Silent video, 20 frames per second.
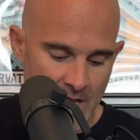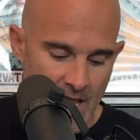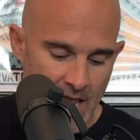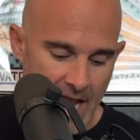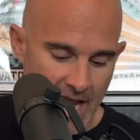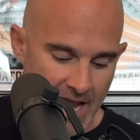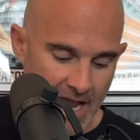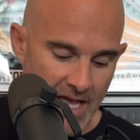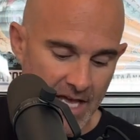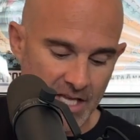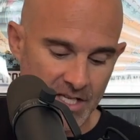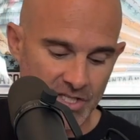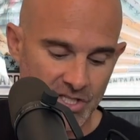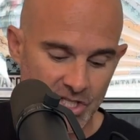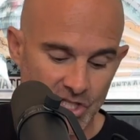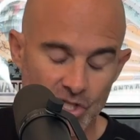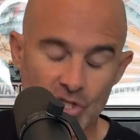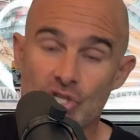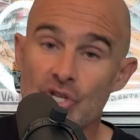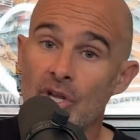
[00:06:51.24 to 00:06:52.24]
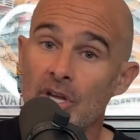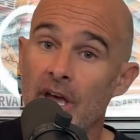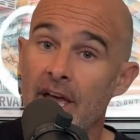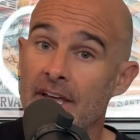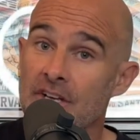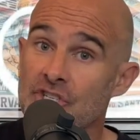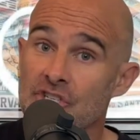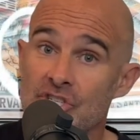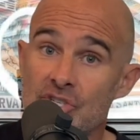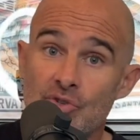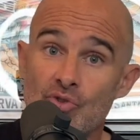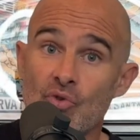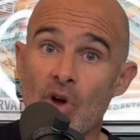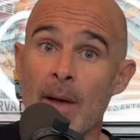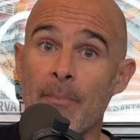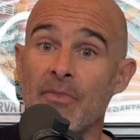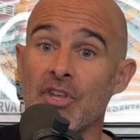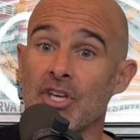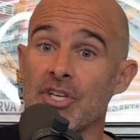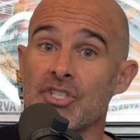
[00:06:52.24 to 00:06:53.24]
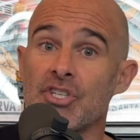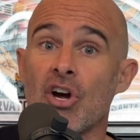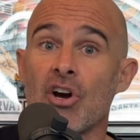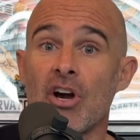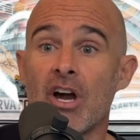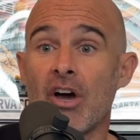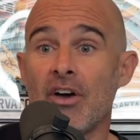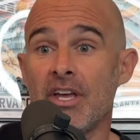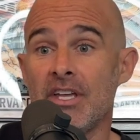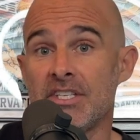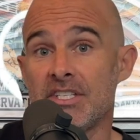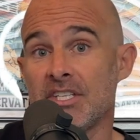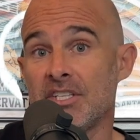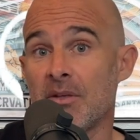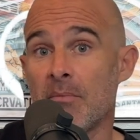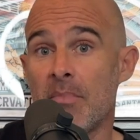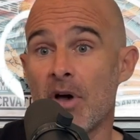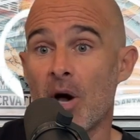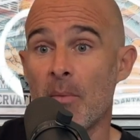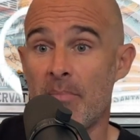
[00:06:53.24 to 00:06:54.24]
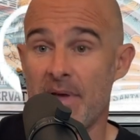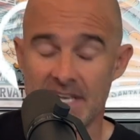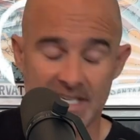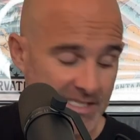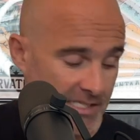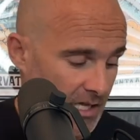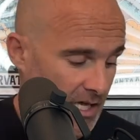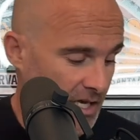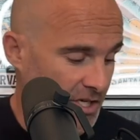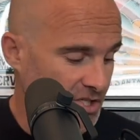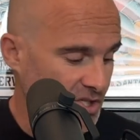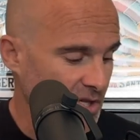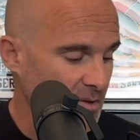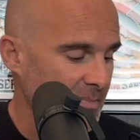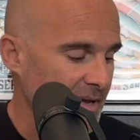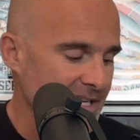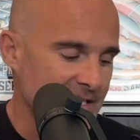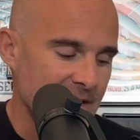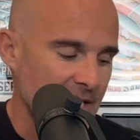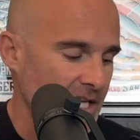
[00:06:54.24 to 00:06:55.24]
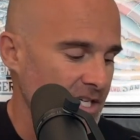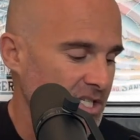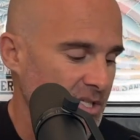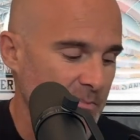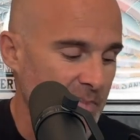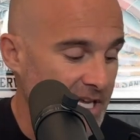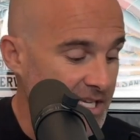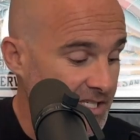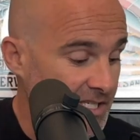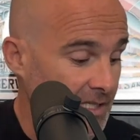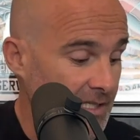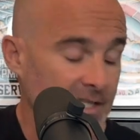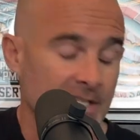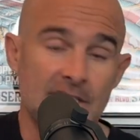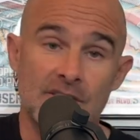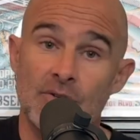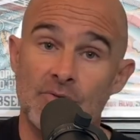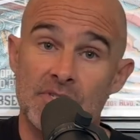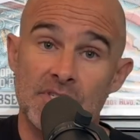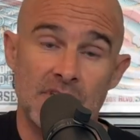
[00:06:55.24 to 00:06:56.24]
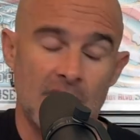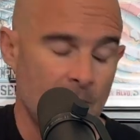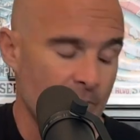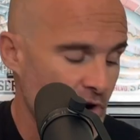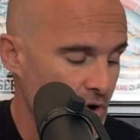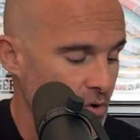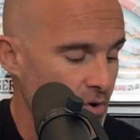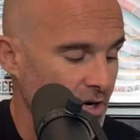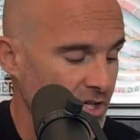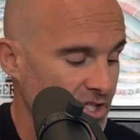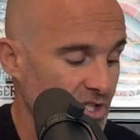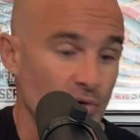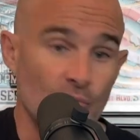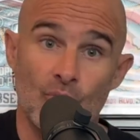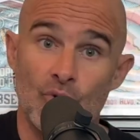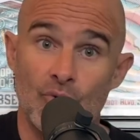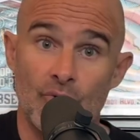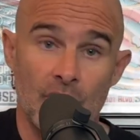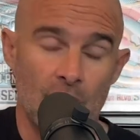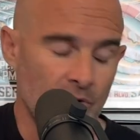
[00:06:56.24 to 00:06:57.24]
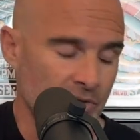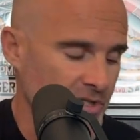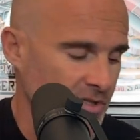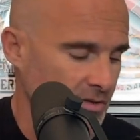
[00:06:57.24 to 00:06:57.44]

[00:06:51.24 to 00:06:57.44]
and just dropped the guitar out and did a bass line. So the bass line just basically is those same chords, the root notes.